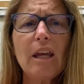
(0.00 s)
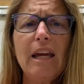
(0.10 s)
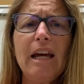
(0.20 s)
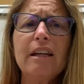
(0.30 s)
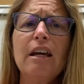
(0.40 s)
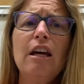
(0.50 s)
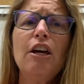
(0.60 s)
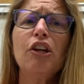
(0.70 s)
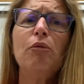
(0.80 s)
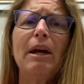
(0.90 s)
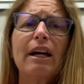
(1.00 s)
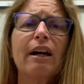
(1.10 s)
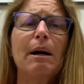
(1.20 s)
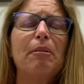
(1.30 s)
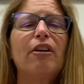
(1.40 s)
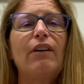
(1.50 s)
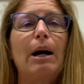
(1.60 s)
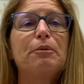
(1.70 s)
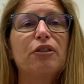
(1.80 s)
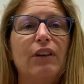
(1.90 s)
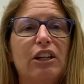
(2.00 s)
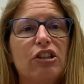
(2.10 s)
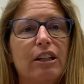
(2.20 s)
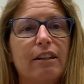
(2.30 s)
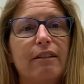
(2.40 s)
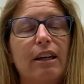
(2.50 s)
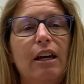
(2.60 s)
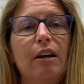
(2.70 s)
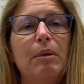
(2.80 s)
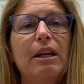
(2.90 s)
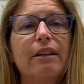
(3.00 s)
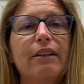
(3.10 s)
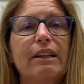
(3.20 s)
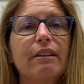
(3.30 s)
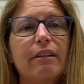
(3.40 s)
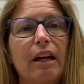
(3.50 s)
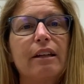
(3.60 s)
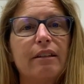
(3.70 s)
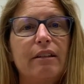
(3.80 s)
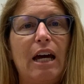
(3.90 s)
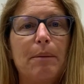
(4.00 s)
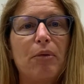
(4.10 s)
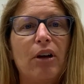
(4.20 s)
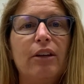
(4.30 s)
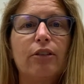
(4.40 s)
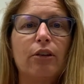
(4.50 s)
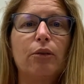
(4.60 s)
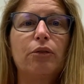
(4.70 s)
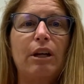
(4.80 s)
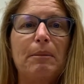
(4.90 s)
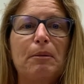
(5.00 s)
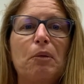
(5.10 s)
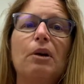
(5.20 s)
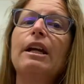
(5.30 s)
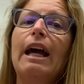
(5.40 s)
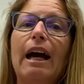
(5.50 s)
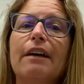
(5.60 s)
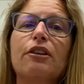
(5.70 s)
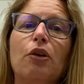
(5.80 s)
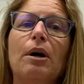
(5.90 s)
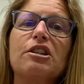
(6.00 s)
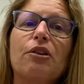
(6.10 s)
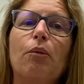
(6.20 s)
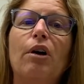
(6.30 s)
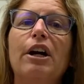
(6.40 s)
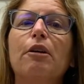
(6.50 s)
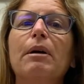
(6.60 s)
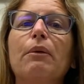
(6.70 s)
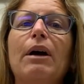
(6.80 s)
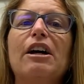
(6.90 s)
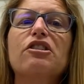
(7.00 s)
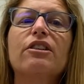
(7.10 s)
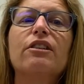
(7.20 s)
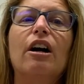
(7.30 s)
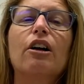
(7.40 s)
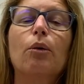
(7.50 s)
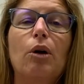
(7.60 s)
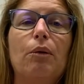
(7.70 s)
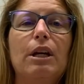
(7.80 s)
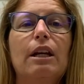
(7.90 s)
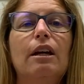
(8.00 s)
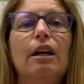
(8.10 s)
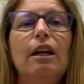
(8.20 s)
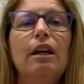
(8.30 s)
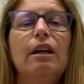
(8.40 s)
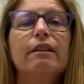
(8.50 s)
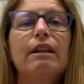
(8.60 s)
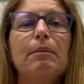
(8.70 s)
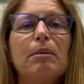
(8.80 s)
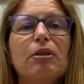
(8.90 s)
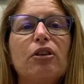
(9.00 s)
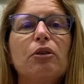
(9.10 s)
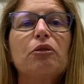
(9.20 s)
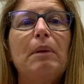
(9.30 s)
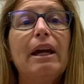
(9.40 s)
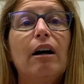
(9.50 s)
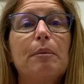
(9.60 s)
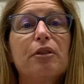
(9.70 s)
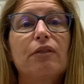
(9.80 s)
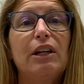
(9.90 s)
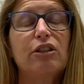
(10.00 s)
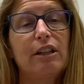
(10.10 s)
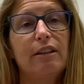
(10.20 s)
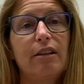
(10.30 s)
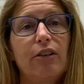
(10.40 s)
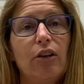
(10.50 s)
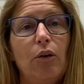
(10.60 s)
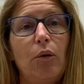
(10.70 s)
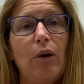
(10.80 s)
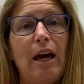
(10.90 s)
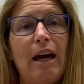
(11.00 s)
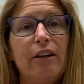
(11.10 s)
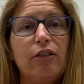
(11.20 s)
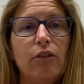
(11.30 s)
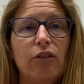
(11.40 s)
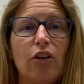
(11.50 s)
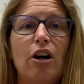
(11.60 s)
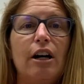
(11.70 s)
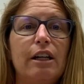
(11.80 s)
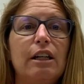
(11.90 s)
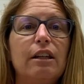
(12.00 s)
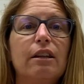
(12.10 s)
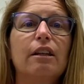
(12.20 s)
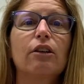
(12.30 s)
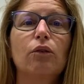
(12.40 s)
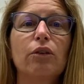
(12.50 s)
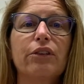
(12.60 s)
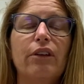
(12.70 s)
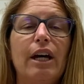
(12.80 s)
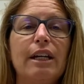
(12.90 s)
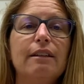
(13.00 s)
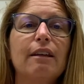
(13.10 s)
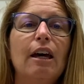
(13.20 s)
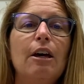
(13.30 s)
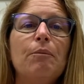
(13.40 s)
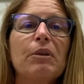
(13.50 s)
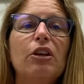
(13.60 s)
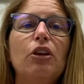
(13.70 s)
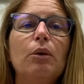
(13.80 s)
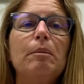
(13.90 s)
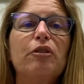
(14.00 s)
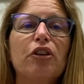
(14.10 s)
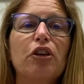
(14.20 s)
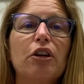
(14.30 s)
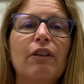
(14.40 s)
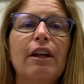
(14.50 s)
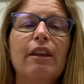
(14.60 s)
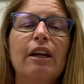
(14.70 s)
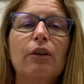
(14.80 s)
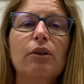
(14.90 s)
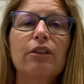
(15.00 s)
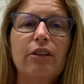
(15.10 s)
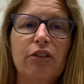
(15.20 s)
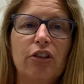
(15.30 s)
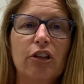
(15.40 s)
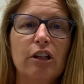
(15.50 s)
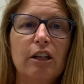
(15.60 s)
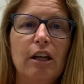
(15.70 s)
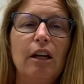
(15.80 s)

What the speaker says: And you make a couple of observations because that's the second step, right? So step number one, ask a question. Why are my radishes not growing? Step number two is make observations. So as you saw in the Google slides, you observe that your sister